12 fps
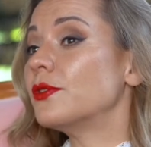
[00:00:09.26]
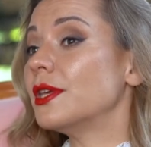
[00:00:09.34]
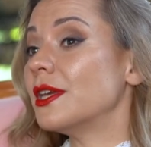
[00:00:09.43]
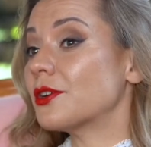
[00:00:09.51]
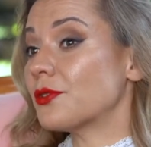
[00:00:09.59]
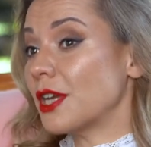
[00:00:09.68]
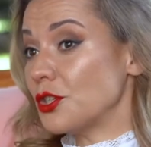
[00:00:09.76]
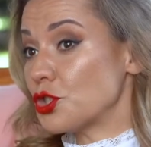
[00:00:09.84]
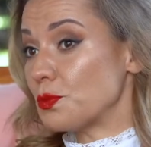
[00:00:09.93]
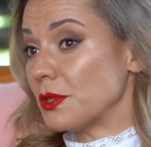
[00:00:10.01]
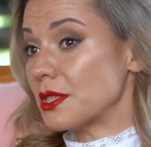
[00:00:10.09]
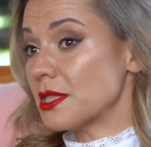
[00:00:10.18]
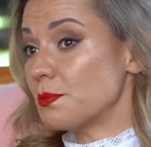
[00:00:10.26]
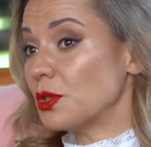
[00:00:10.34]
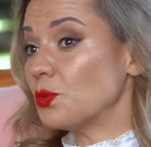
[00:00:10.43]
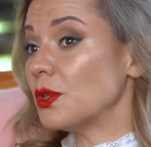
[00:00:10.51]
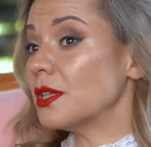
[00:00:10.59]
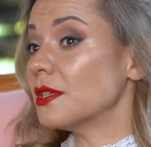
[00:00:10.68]
the arrangements
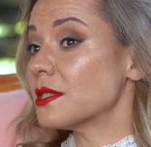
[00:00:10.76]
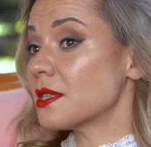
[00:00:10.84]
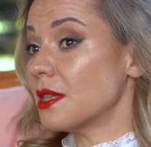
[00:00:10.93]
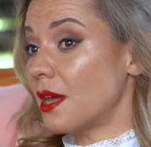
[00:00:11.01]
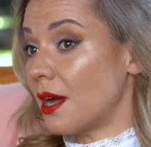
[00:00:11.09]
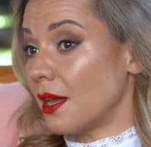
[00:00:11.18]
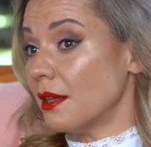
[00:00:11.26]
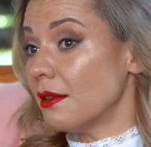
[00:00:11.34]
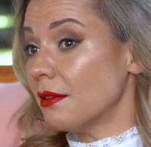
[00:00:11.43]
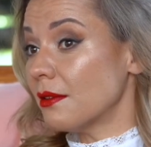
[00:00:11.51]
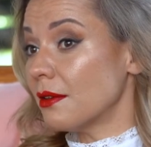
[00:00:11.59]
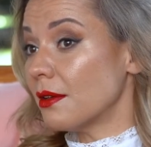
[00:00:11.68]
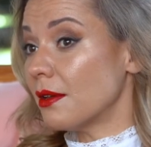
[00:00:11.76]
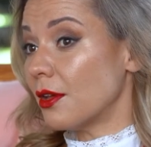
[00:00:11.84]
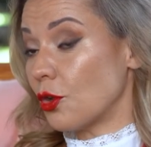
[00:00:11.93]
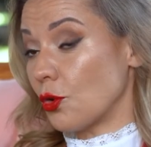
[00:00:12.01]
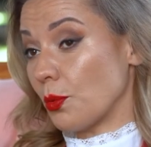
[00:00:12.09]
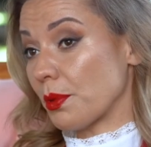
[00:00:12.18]
between its client,
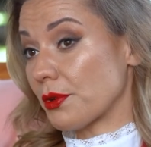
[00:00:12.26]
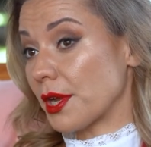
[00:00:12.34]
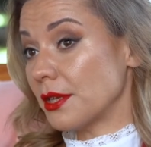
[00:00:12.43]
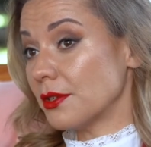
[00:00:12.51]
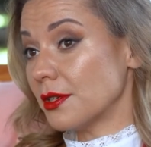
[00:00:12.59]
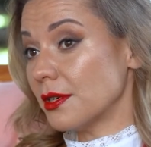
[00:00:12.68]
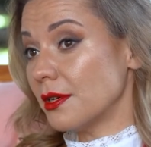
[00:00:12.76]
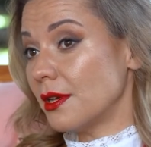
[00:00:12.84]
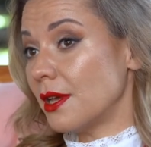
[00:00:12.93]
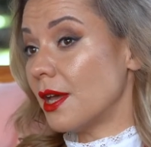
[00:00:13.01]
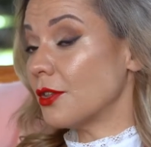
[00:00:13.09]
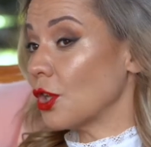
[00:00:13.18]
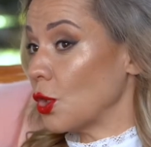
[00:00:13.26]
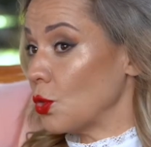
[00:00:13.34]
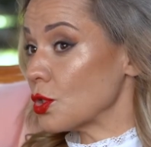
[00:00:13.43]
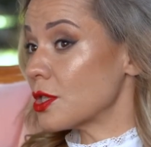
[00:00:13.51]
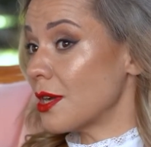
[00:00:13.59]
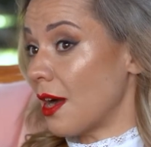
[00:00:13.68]
an operator, and the
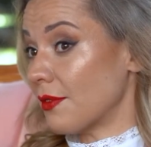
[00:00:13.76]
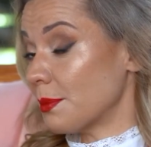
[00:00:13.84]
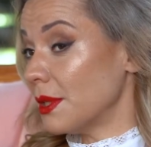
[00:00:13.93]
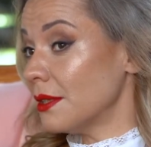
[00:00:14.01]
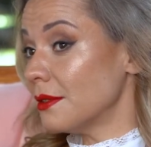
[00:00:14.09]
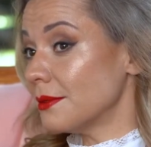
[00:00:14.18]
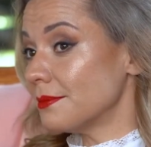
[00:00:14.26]
host government?